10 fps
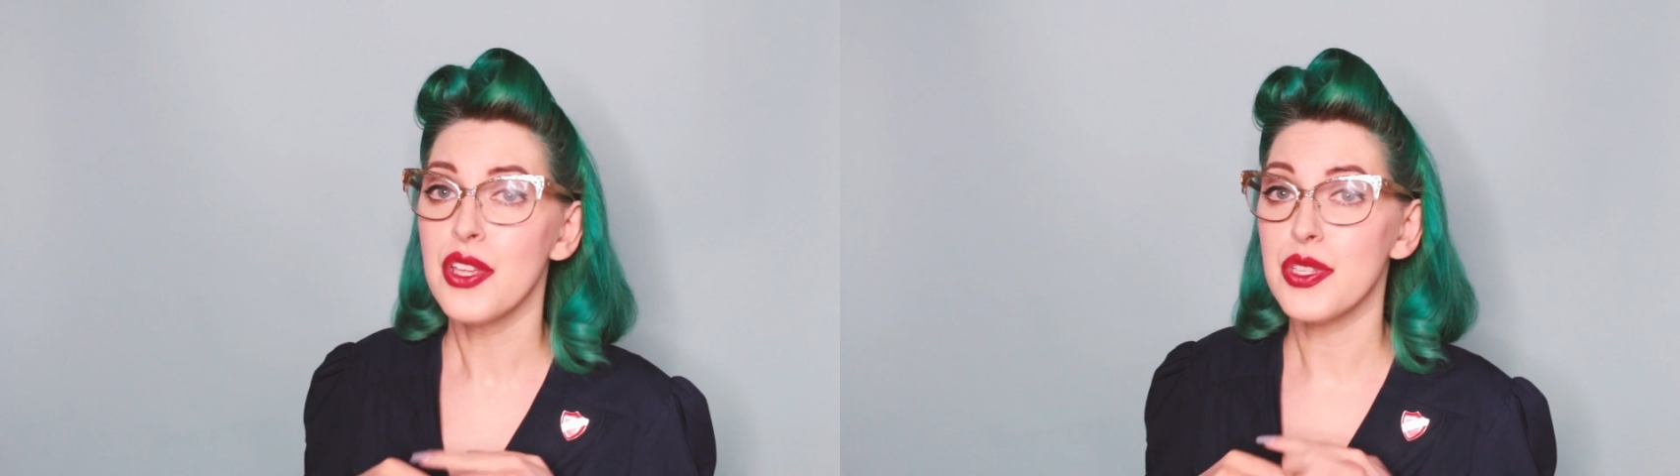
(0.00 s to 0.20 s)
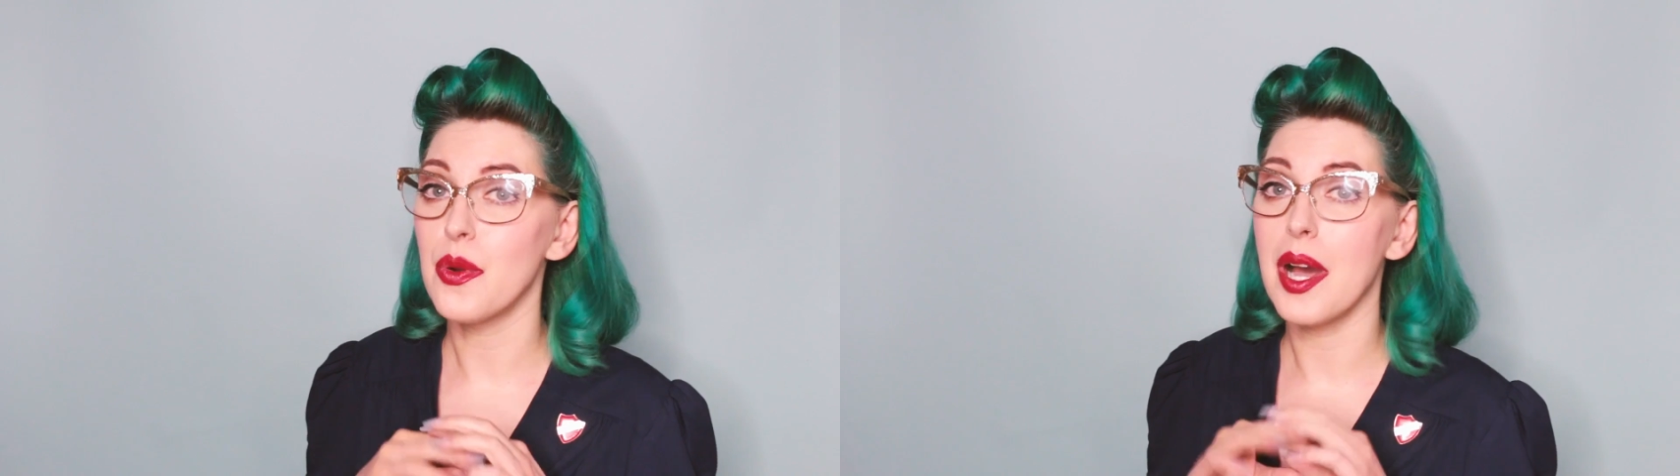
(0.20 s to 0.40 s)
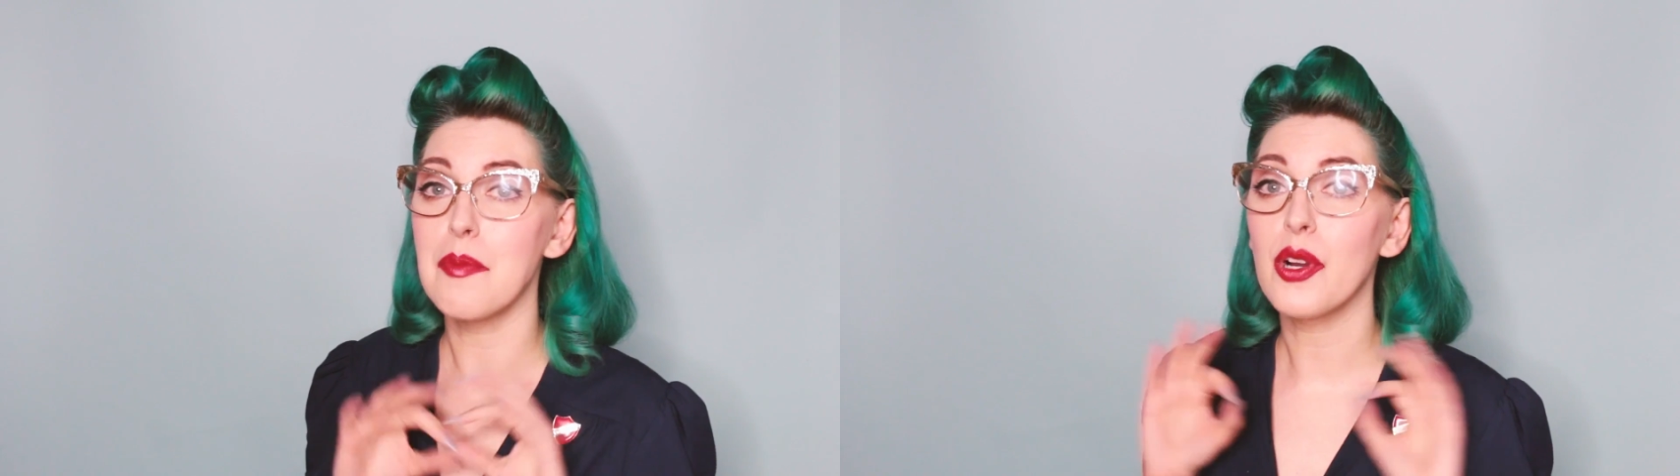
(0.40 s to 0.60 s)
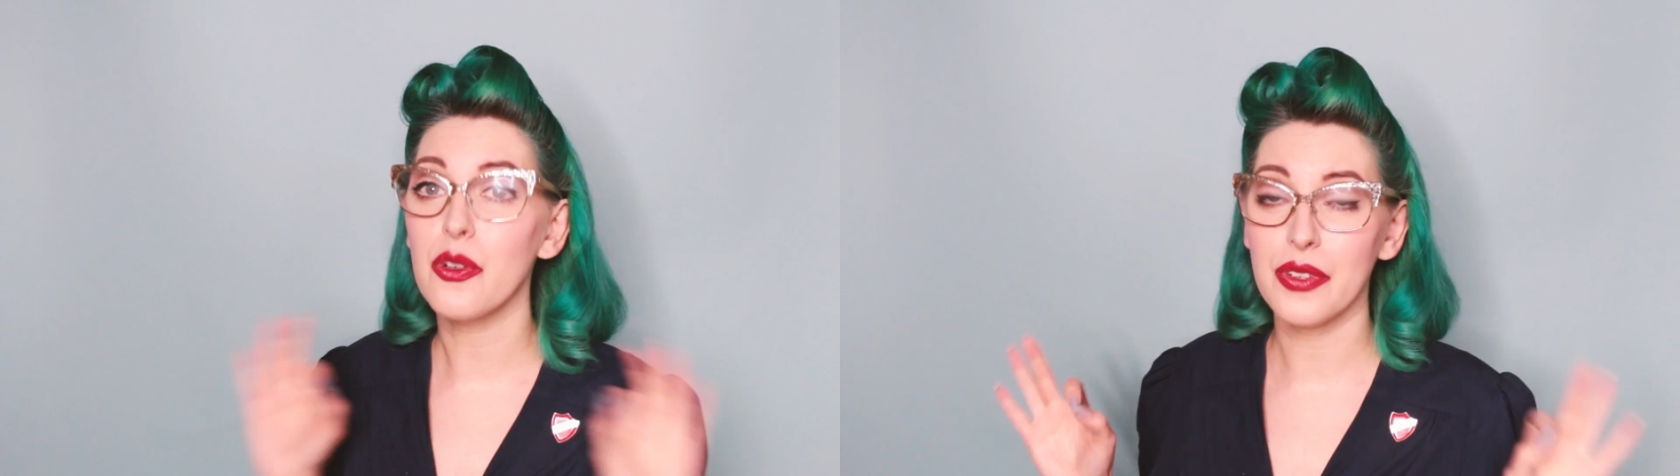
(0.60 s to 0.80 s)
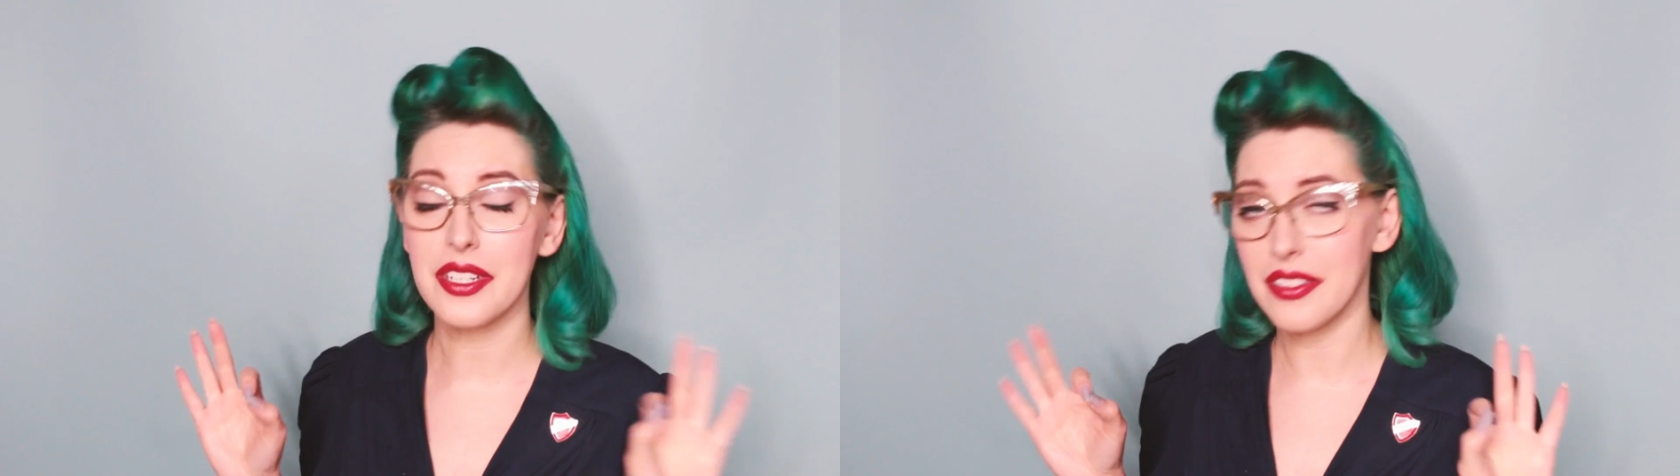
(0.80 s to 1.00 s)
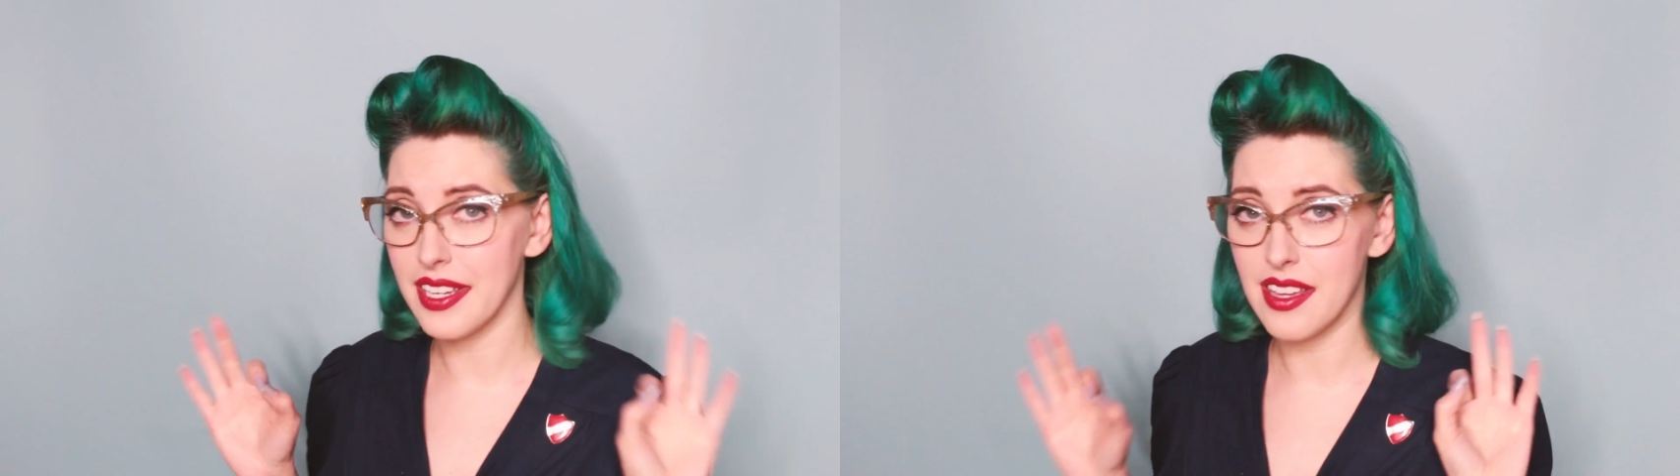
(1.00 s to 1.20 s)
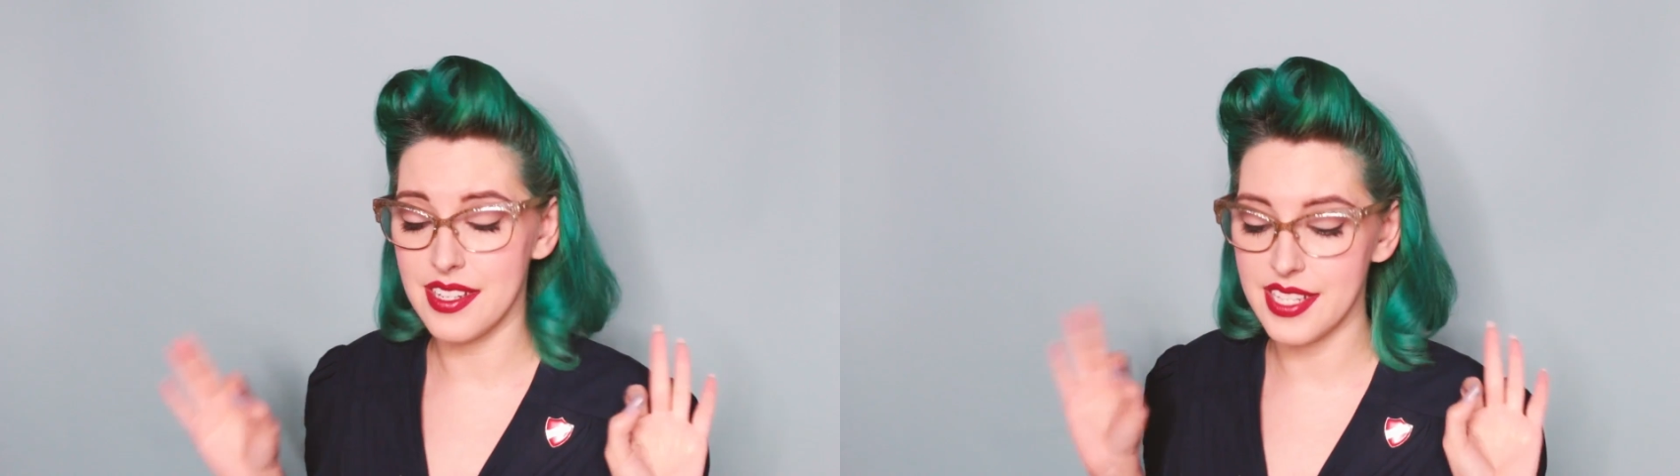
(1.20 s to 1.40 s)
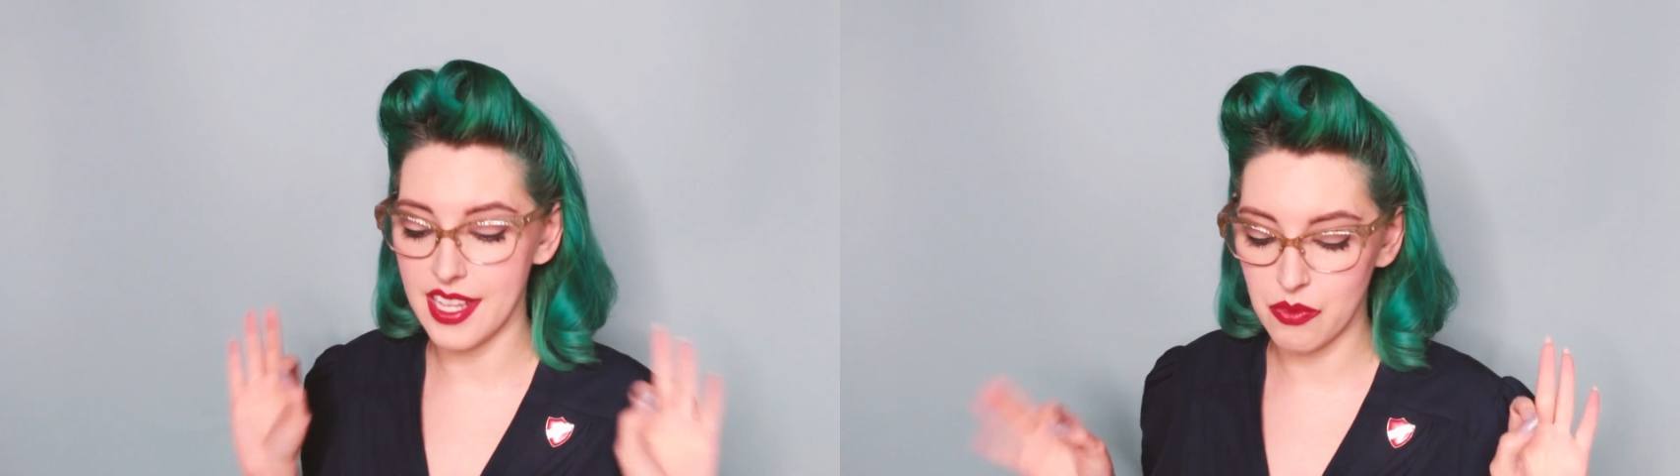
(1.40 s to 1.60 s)
so i'm perfectly
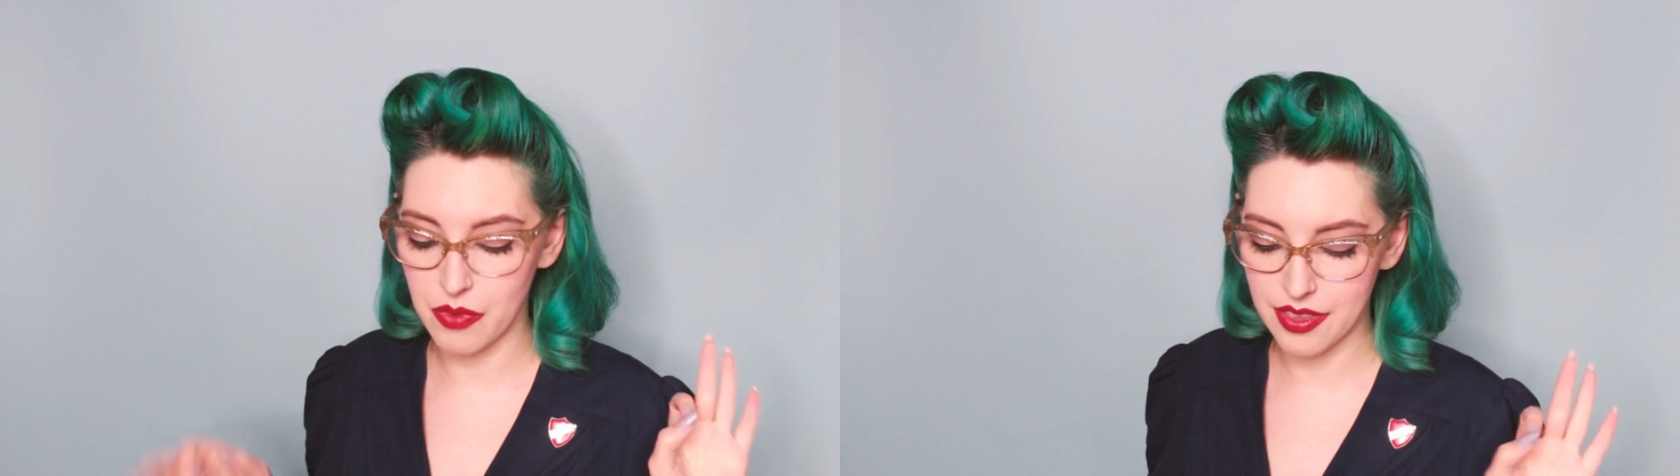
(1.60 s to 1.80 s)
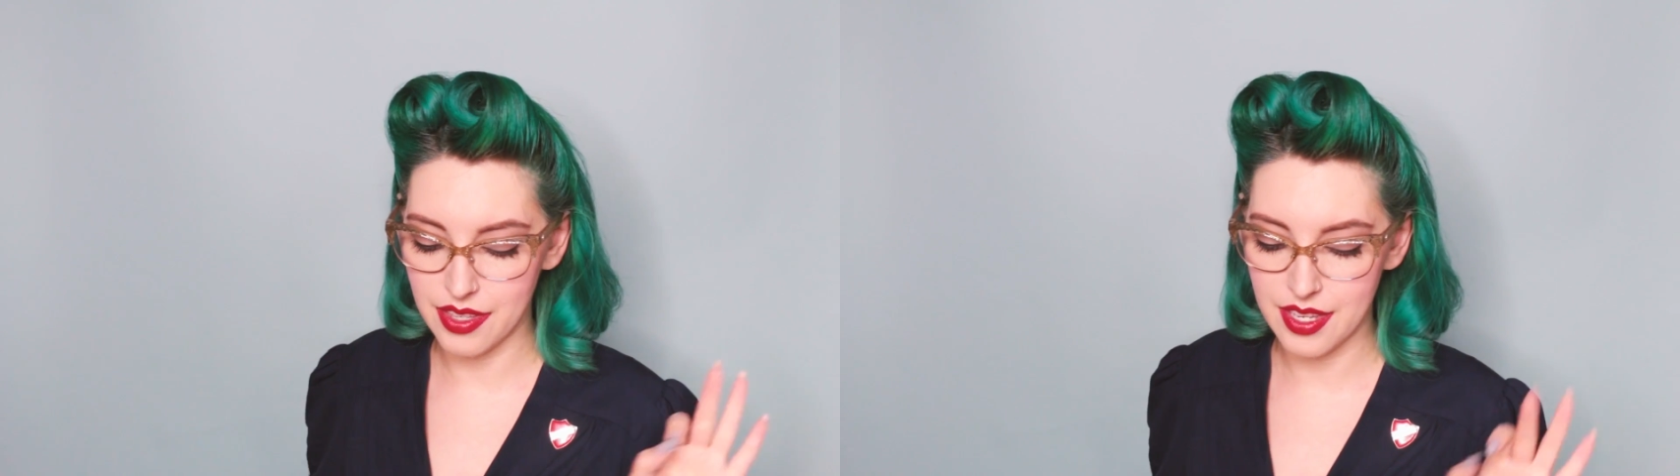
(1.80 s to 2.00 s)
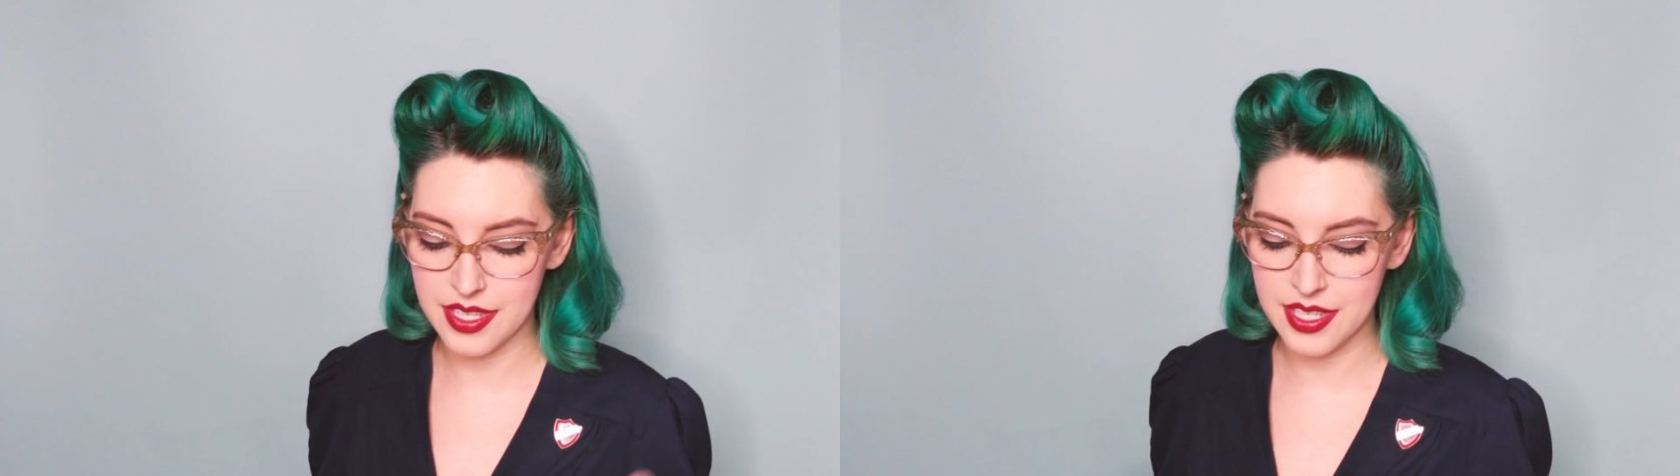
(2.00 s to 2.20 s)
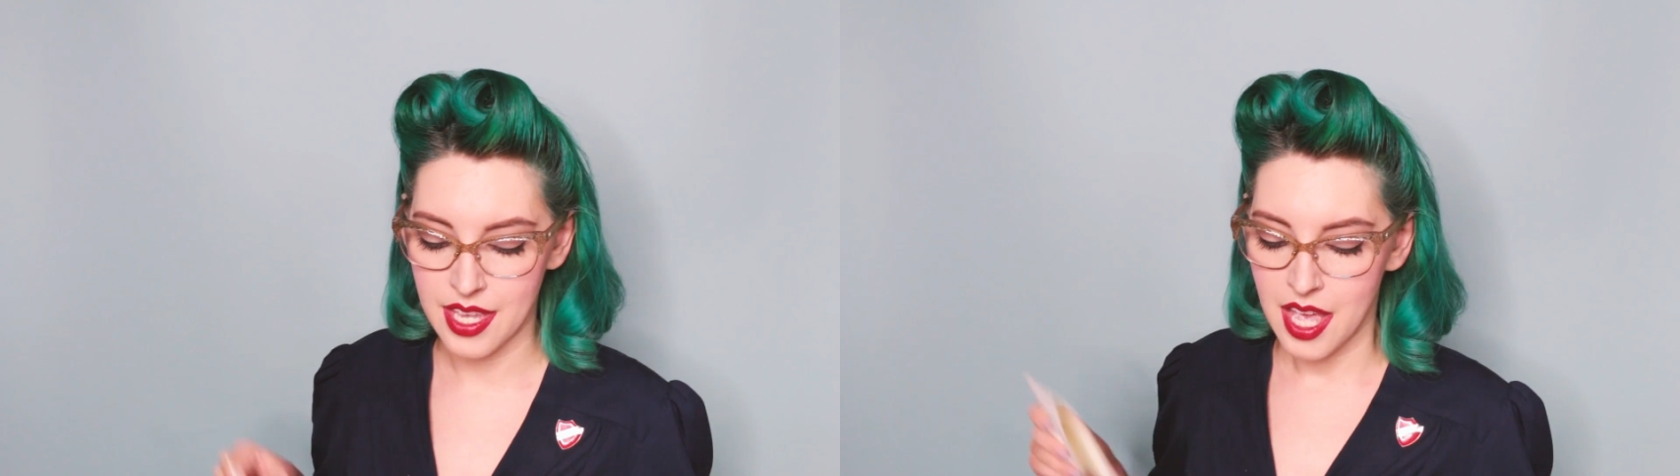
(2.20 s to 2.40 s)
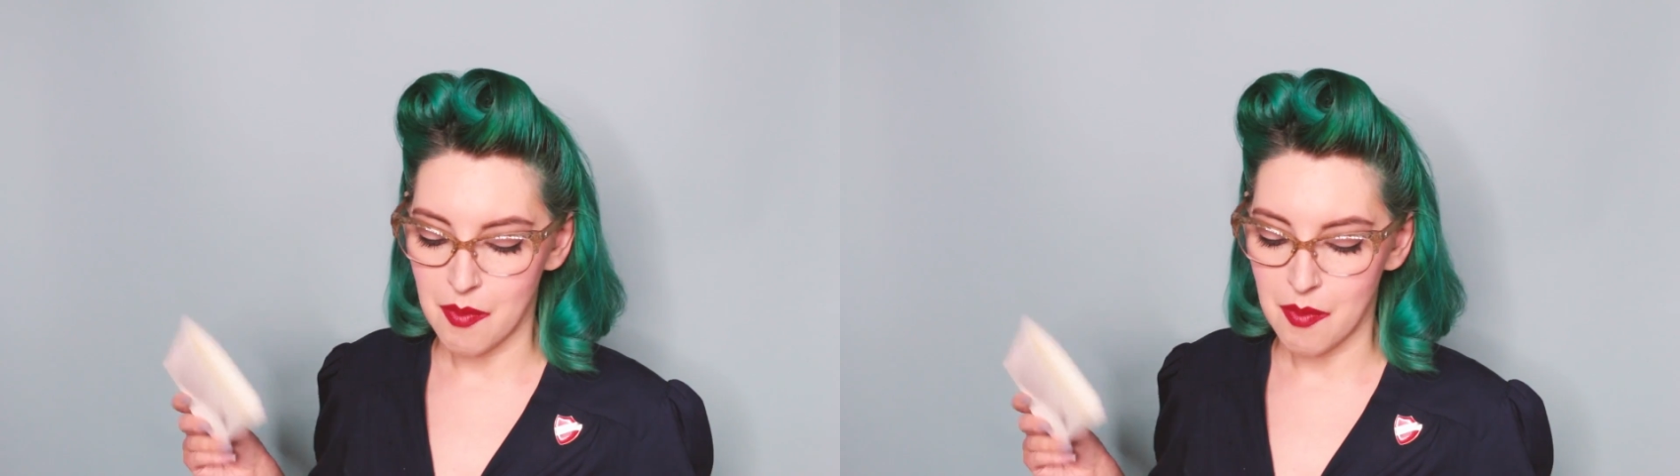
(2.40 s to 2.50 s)
content with this